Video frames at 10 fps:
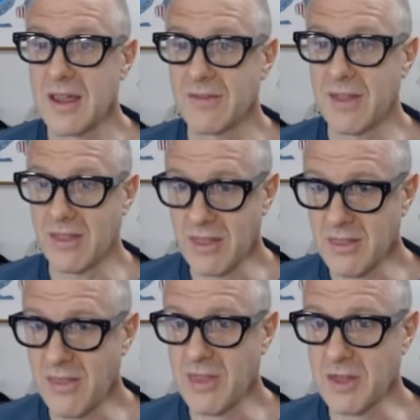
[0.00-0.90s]
if they
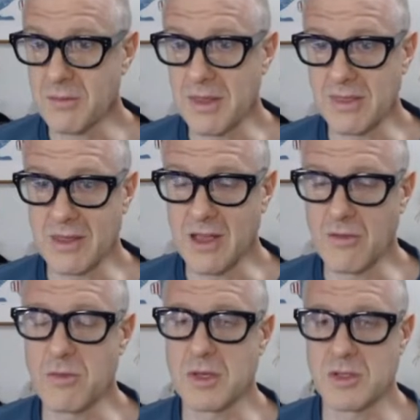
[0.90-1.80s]
think that they're going to meet the
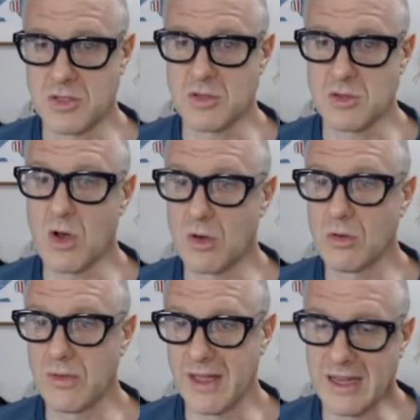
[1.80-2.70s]
government
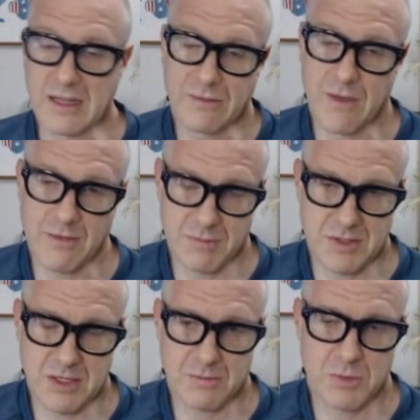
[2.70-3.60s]
goal that
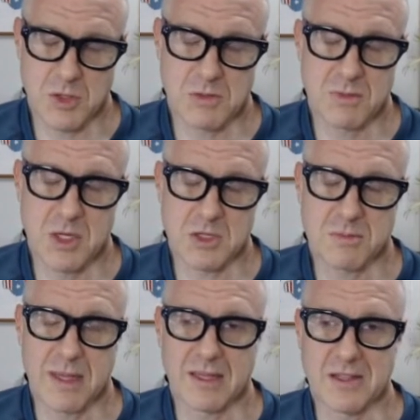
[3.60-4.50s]
85% of
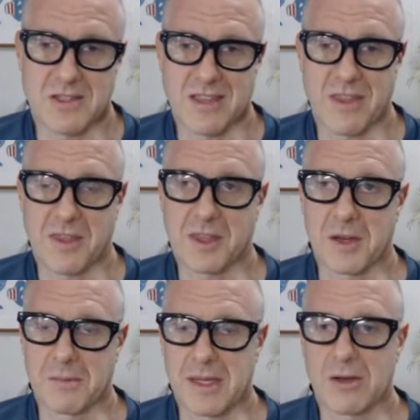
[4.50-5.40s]
municipalities say that they're going
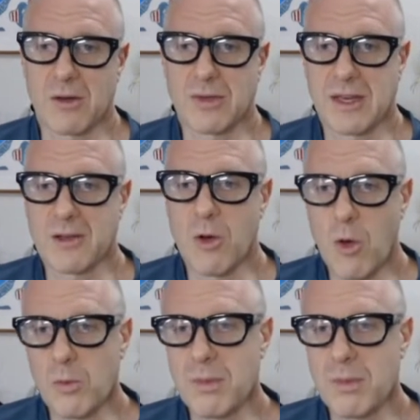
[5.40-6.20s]
to meet of getting all